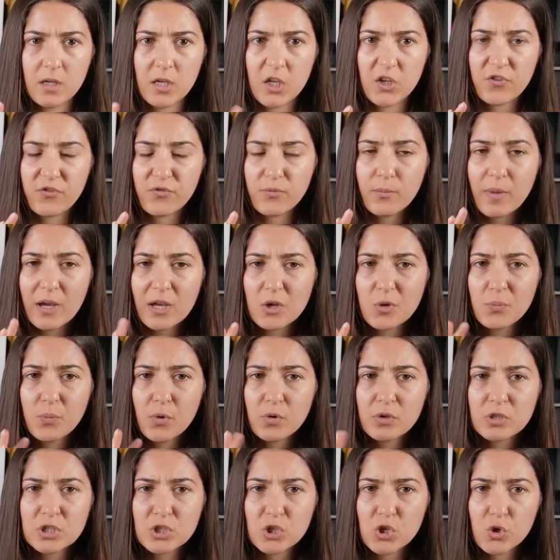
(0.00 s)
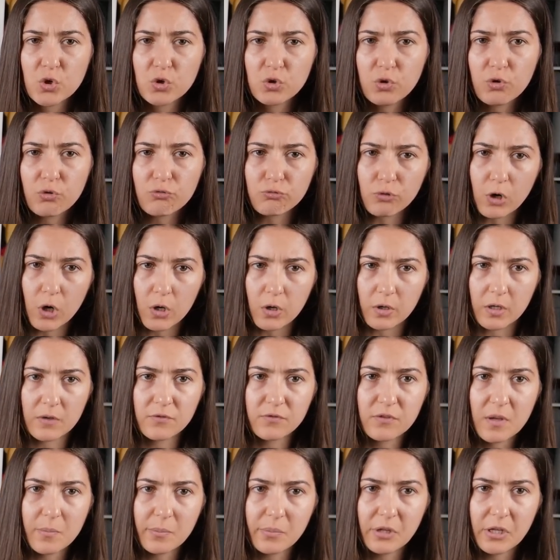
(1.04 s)
If my opponent could go wrong, if
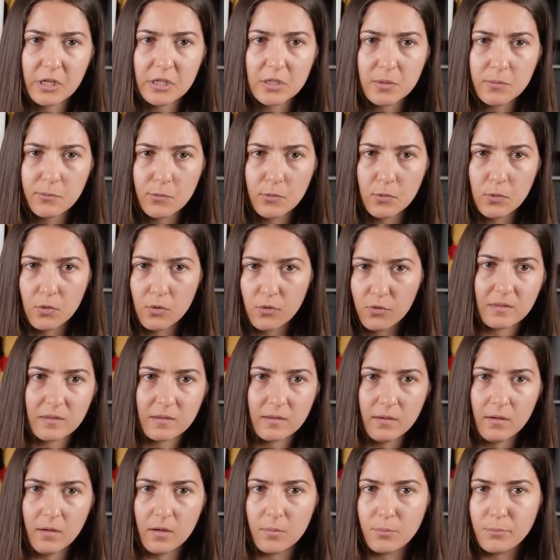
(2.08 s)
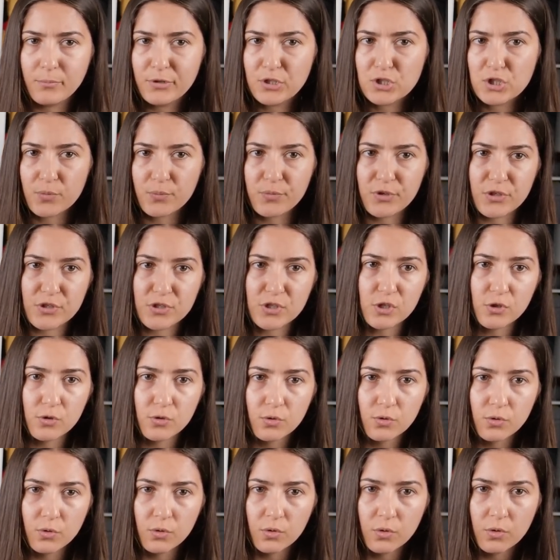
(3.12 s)
they play the move bishop
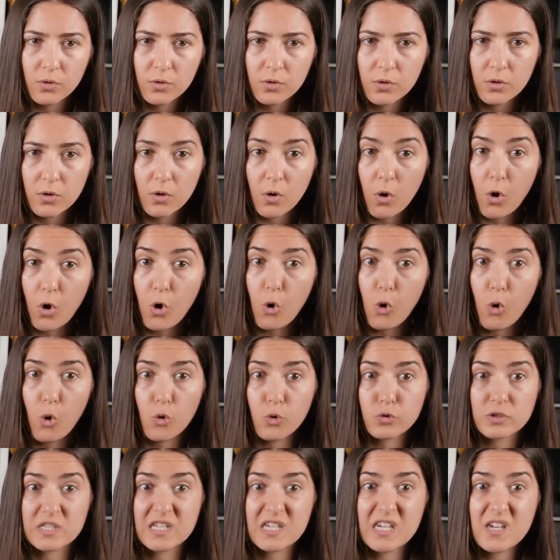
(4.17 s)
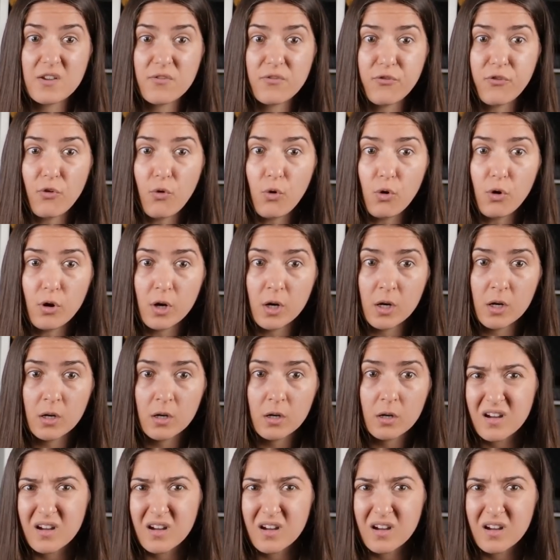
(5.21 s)
e2, oh, d4.